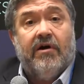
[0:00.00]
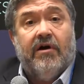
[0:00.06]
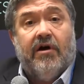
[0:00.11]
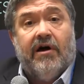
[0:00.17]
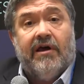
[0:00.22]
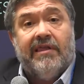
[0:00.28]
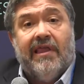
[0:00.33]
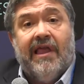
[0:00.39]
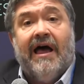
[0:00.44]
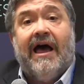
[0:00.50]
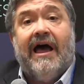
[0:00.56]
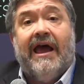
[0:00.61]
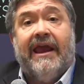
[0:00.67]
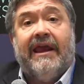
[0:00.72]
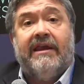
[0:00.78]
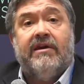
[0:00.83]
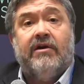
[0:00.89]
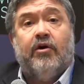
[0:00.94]

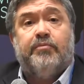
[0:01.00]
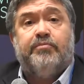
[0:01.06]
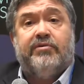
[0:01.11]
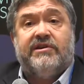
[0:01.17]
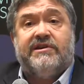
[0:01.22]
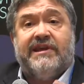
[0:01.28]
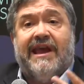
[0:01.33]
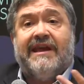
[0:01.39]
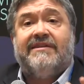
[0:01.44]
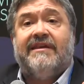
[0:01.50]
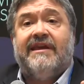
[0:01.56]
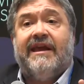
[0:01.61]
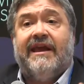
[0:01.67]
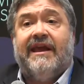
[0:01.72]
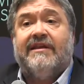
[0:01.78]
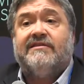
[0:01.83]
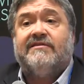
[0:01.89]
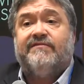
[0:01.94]
online or protecting
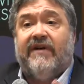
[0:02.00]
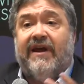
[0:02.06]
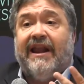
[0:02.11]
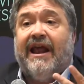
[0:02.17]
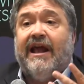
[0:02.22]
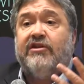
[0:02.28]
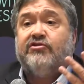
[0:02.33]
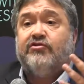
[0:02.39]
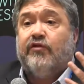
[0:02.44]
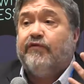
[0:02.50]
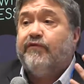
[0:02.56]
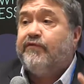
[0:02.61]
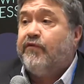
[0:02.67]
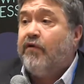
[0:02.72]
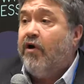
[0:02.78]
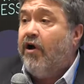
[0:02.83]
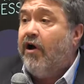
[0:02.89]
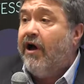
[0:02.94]
against financial
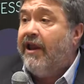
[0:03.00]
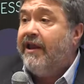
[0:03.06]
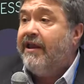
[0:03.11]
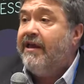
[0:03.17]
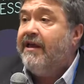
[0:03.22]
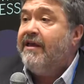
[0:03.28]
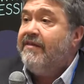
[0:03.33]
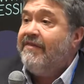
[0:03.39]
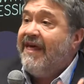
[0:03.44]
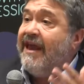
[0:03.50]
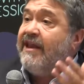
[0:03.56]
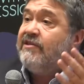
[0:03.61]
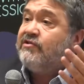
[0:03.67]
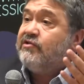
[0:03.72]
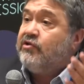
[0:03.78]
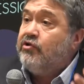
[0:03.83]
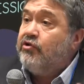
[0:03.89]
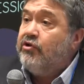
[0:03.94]
fraud, that
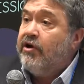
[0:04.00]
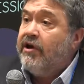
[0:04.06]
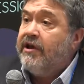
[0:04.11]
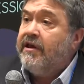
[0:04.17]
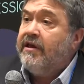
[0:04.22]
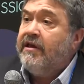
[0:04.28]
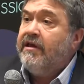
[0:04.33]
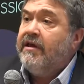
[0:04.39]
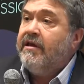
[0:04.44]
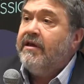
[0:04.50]
is good.